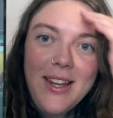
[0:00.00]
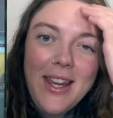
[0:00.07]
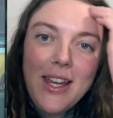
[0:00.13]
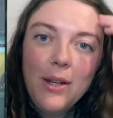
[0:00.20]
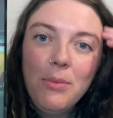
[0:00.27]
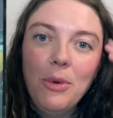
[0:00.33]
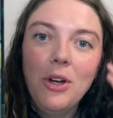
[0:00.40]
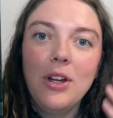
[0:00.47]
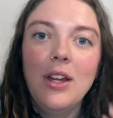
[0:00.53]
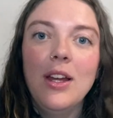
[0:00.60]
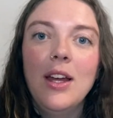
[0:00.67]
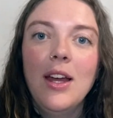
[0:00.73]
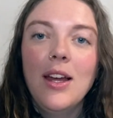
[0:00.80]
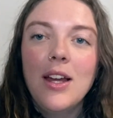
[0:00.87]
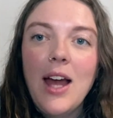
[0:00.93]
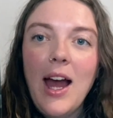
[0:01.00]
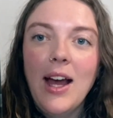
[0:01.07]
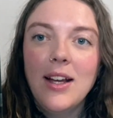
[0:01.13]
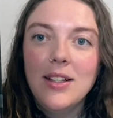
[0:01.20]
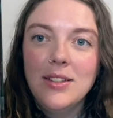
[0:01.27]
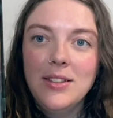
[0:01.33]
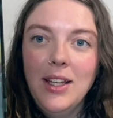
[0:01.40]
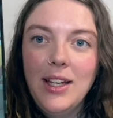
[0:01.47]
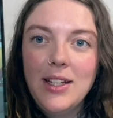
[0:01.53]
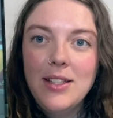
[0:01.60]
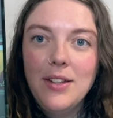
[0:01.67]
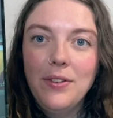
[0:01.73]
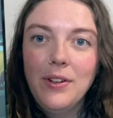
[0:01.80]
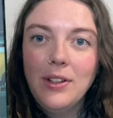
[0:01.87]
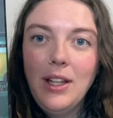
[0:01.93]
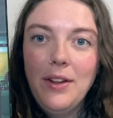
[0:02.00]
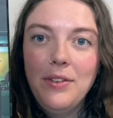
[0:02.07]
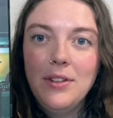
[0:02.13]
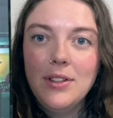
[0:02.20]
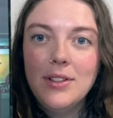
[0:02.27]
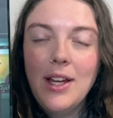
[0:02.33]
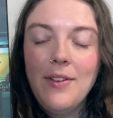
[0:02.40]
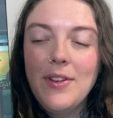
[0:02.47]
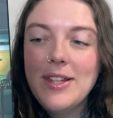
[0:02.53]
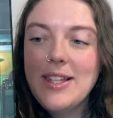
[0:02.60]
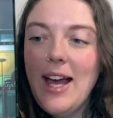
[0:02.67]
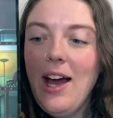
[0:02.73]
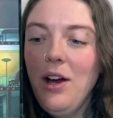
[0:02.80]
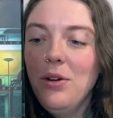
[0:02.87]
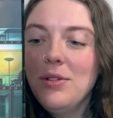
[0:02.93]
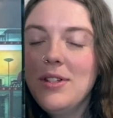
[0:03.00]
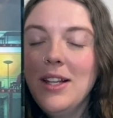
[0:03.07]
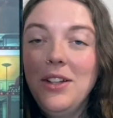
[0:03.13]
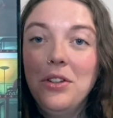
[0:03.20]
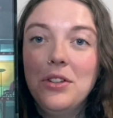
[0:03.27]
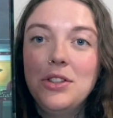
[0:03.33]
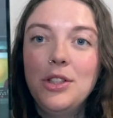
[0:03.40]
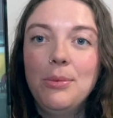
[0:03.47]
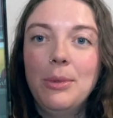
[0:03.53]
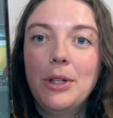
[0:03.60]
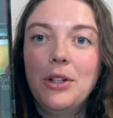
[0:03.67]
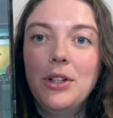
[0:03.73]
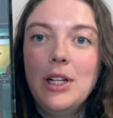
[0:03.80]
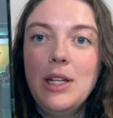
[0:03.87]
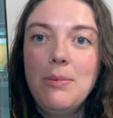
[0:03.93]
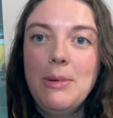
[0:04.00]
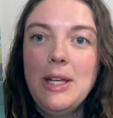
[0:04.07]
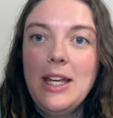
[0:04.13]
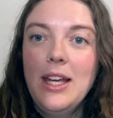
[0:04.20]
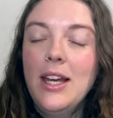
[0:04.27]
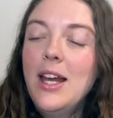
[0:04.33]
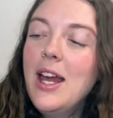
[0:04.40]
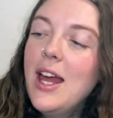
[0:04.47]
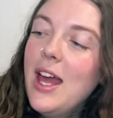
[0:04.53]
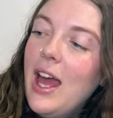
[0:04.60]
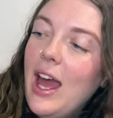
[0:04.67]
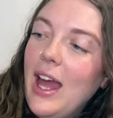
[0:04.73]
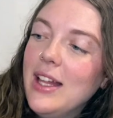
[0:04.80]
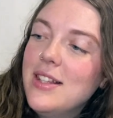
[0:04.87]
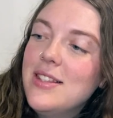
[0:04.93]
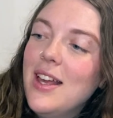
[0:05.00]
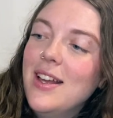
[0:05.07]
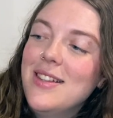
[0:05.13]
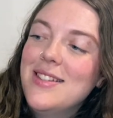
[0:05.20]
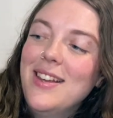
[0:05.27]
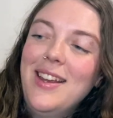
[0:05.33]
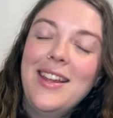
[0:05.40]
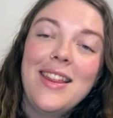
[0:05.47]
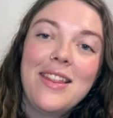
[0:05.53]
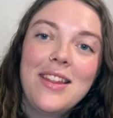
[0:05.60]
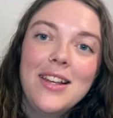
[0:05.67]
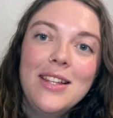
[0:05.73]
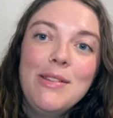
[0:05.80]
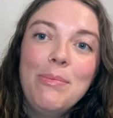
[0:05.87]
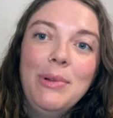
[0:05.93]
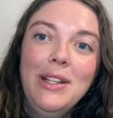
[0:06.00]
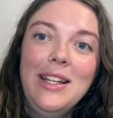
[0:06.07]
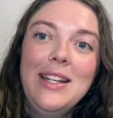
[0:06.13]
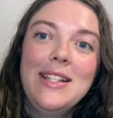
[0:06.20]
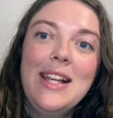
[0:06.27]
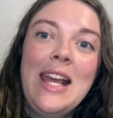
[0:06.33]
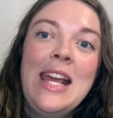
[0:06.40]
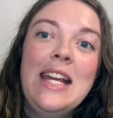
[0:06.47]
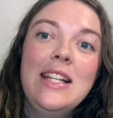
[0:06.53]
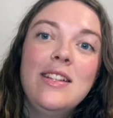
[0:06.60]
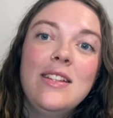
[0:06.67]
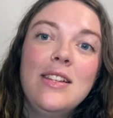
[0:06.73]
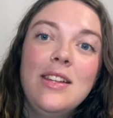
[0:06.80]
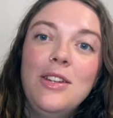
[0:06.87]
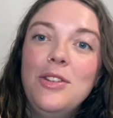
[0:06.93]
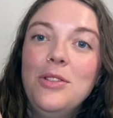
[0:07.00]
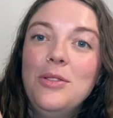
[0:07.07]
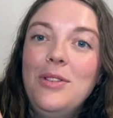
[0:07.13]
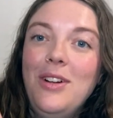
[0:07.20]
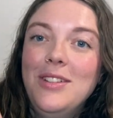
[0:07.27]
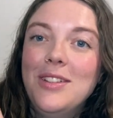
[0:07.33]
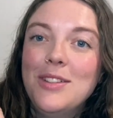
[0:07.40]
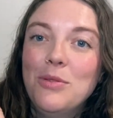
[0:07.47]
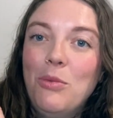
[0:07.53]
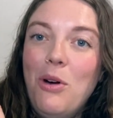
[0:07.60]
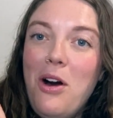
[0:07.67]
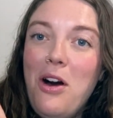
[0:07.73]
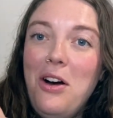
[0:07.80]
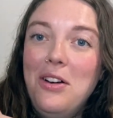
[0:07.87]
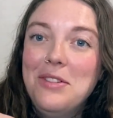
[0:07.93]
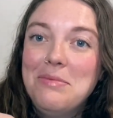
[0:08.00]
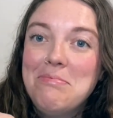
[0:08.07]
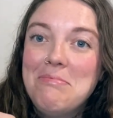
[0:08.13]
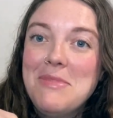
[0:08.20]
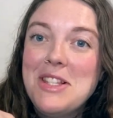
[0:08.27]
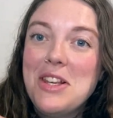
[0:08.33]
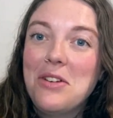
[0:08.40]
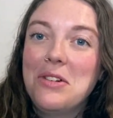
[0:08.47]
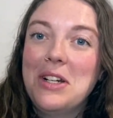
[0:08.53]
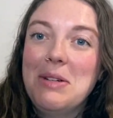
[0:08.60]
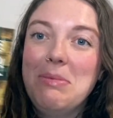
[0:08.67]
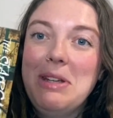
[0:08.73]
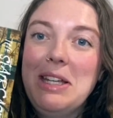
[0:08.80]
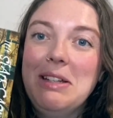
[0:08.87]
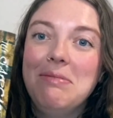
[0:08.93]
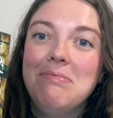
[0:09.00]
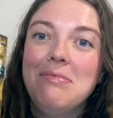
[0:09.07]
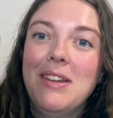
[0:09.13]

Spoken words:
Naked Book has like different levels of this house. It looks super creepy. It says like, "This place hates you" on this wall. So creepy.